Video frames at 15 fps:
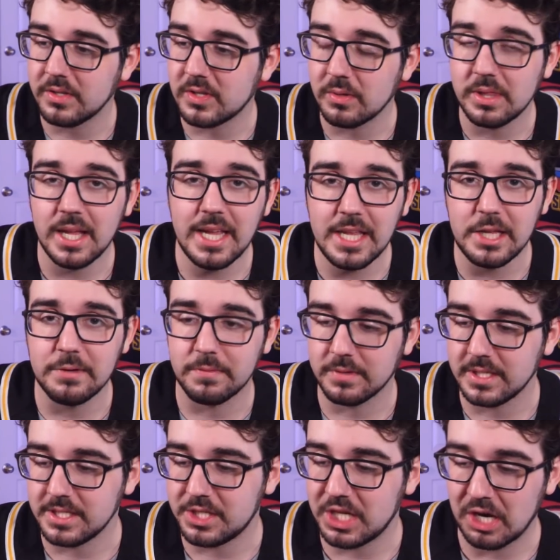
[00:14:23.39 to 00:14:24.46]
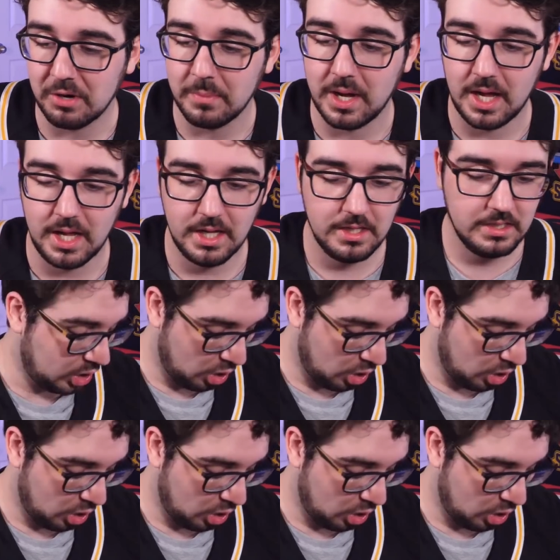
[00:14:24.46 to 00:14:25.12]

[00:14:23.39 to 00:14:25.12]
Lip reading: So thank you for these, Jeremiah.